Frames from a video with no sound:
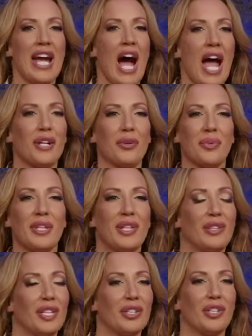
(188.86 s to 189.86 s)
I don't really
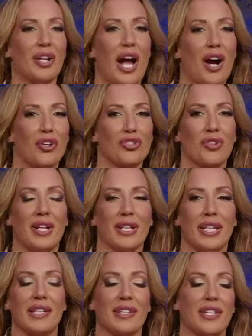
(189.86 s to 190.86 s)
think they're out trying to
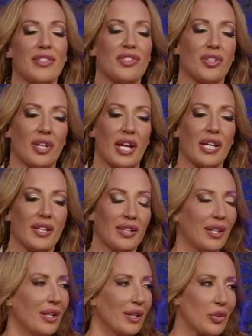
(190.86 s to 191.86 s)
like, unless you're like
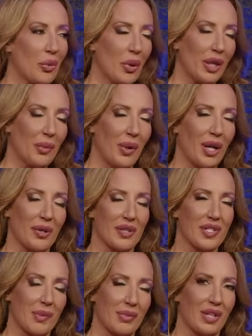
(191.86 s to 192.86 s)
21 or
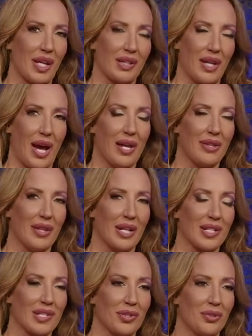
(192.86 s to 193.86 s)
something like that, then
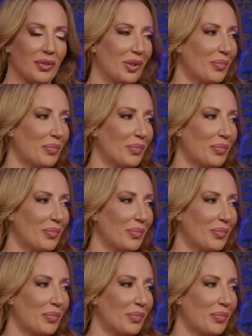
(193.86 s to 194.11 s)
it's cool.